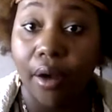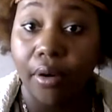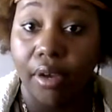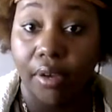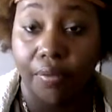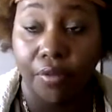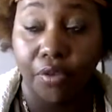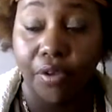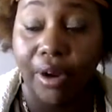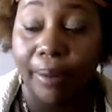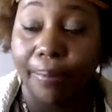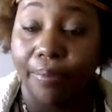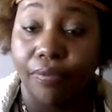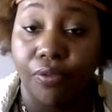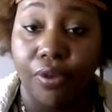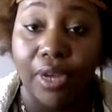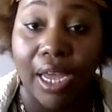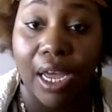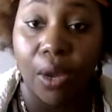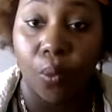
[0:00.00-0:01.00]
I don't give a crap
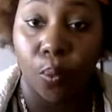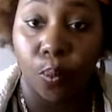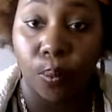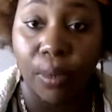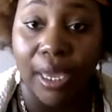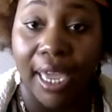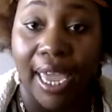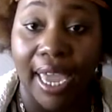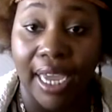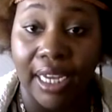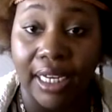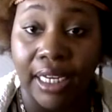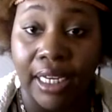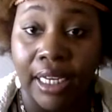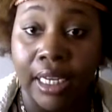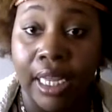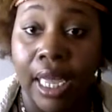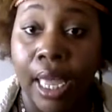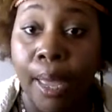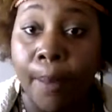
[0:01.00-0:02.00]
if you got
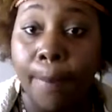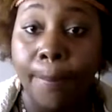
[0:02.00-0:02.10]
acne,